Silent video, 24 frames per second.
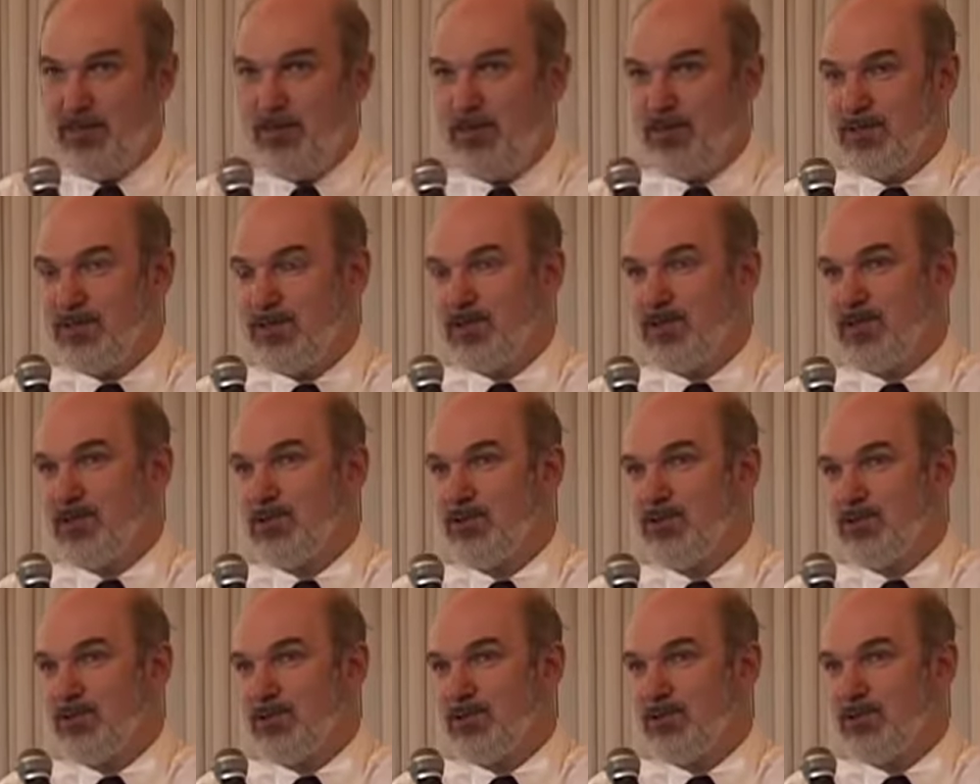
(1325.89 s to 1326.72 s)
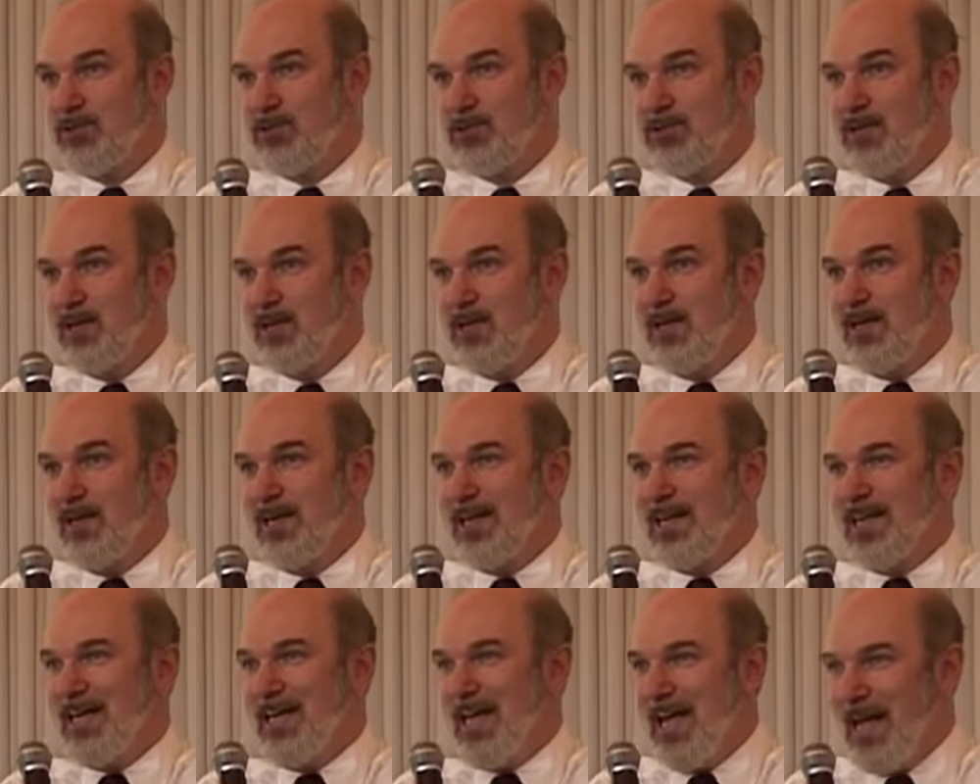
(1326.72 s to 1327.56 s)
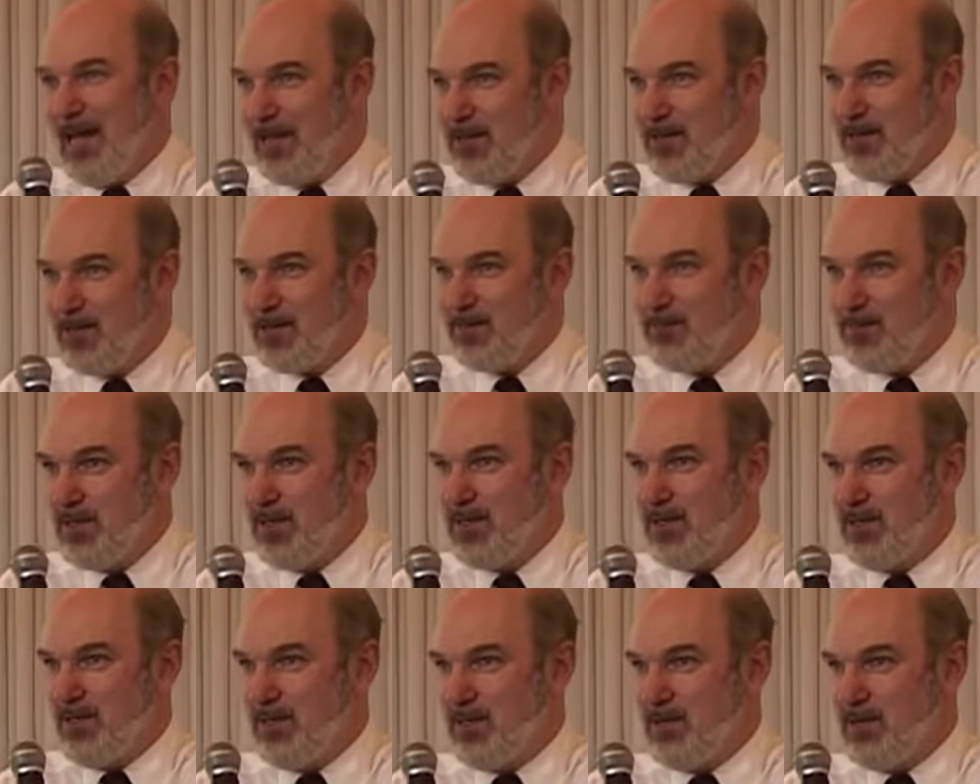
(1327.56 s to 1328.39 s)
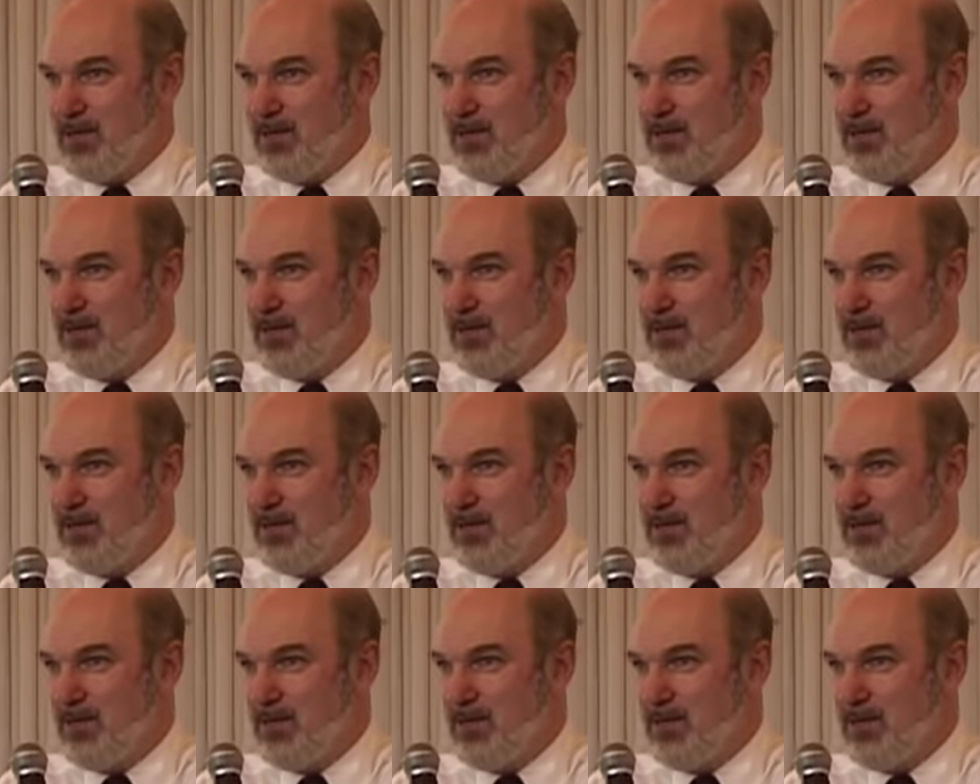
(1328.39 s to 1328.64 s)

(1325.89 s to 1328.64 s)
persecution cannot be